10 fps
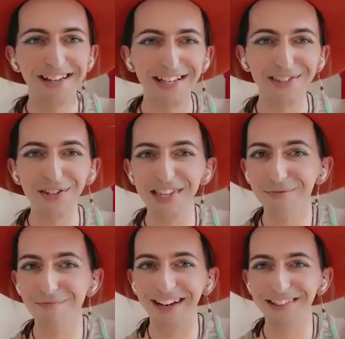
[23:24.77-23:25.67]
is
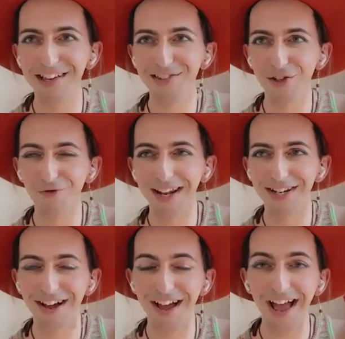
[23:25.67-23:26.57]
using metadata
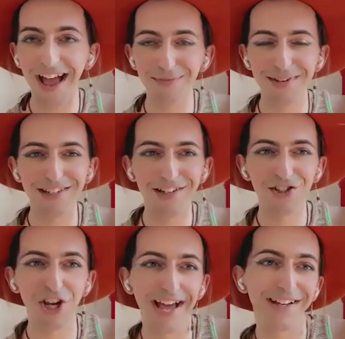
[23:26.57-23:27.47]
render admin
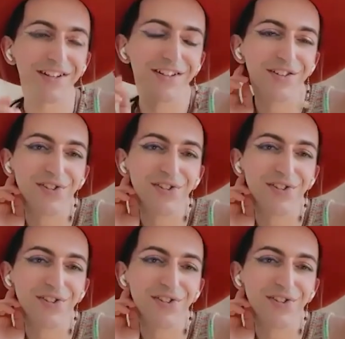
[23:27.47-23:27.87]
check.